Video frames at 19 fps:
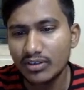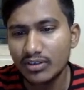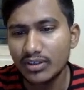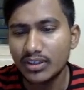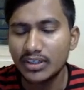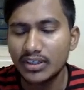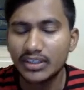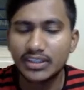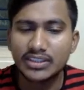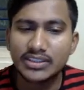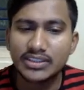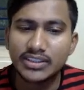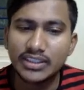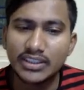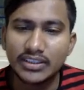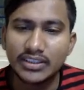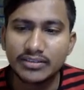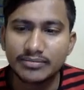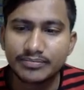Understand?
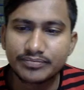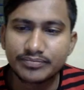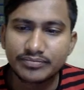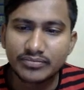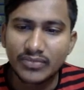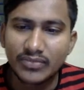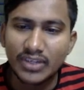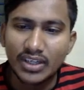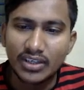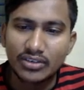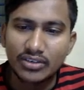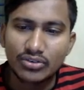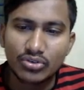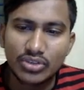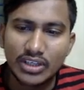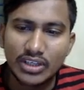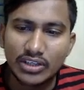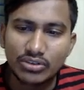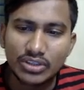So they
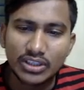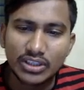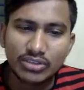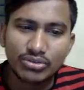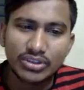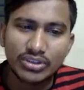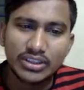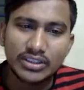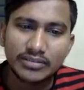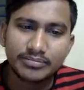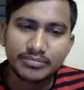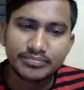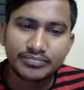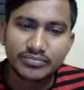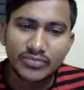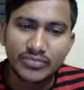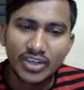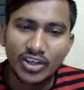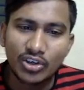have given
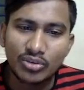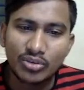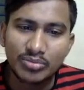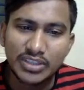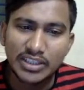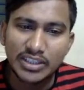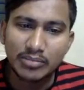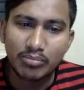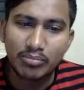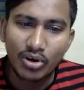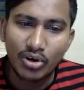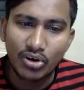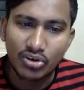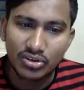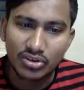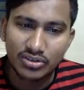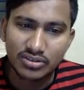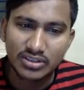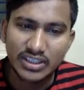how many blocks?
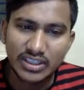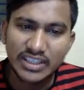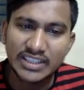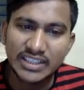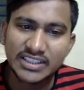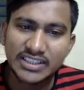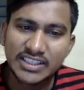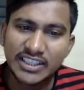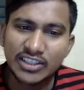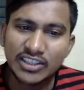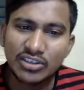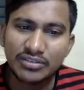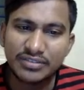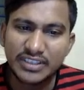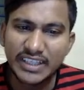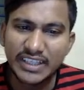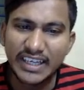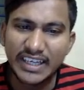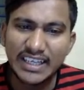Instead of
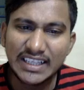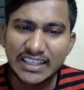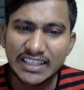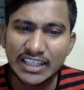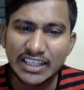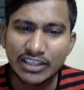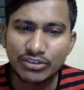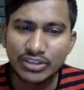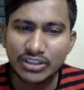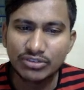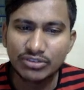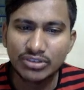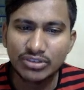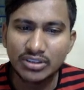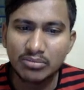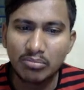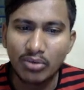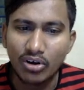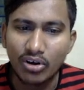tile, they have given
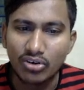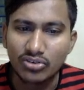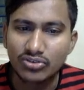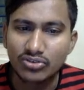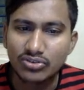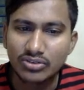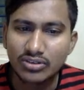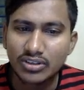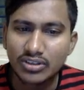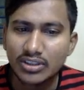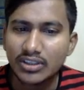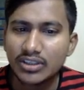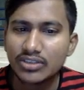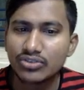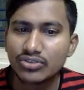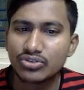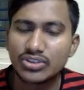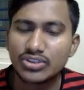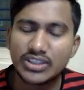blocks.
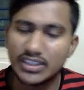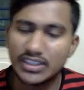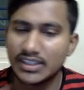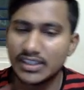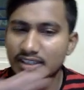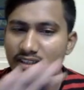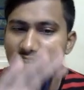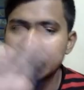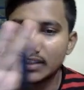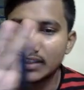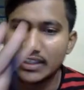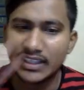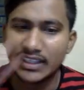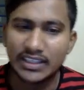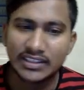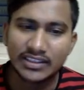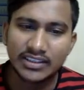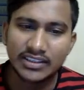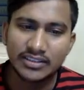Just take
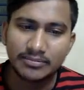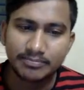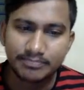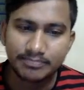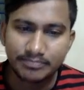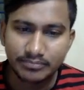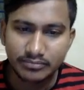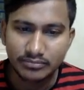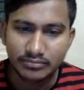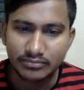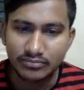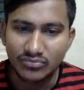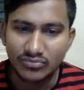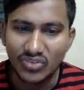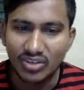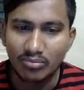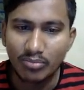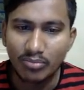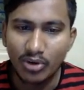the
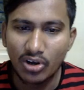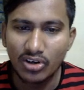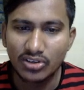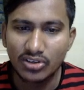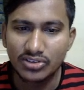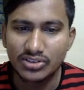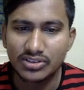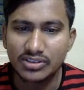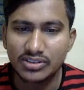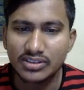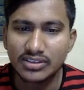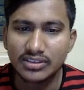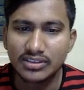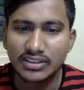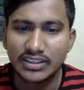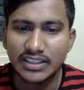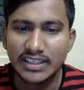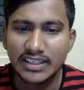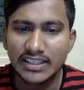blocks
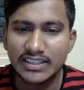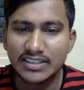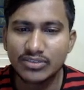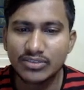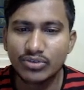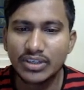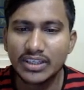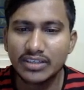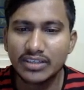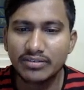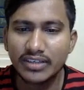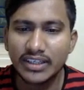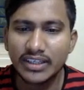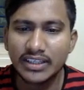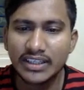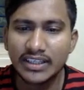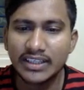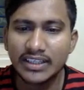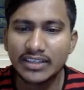is 25
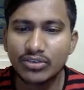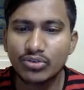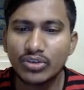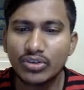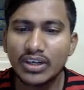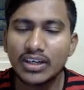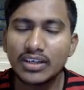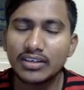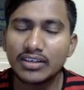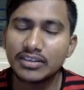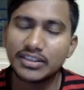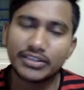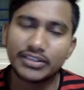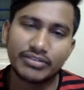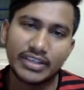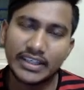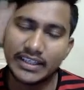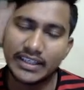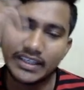and 12,
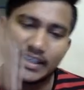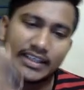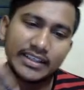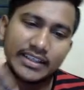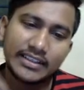divide it